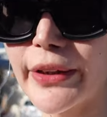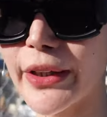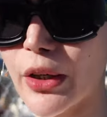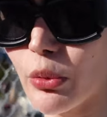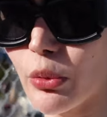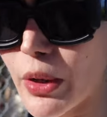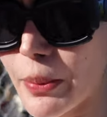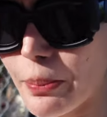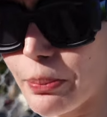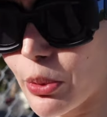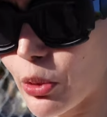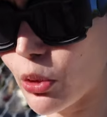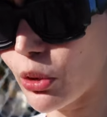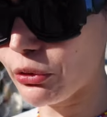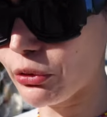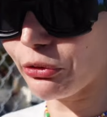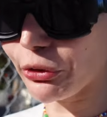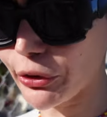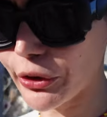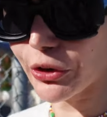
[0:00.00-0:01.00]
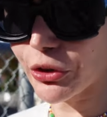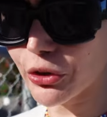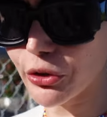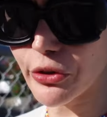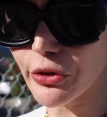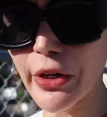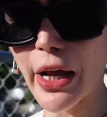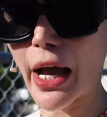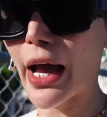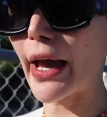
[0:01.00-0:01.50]
that we booked for
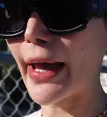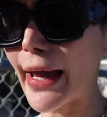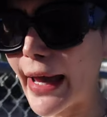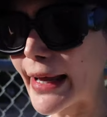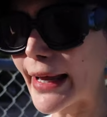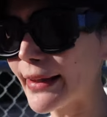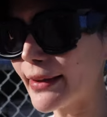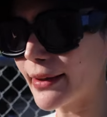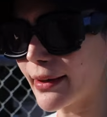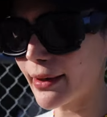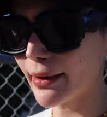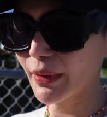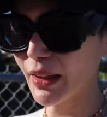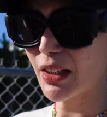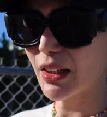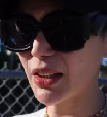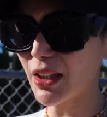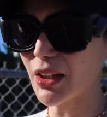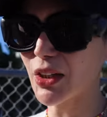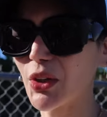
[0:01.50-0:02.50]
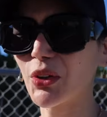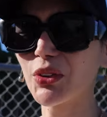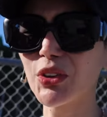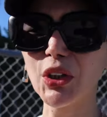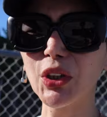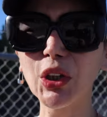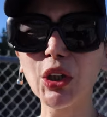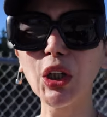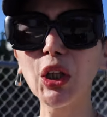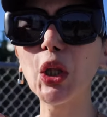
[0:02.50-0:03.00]
tonight, you know,
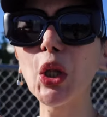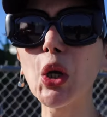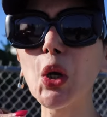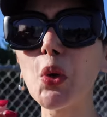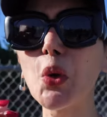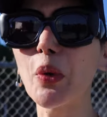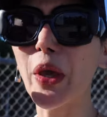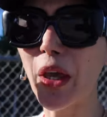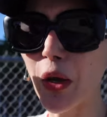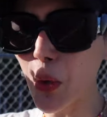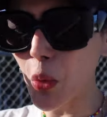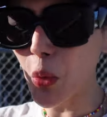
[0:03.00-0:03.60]
the glowing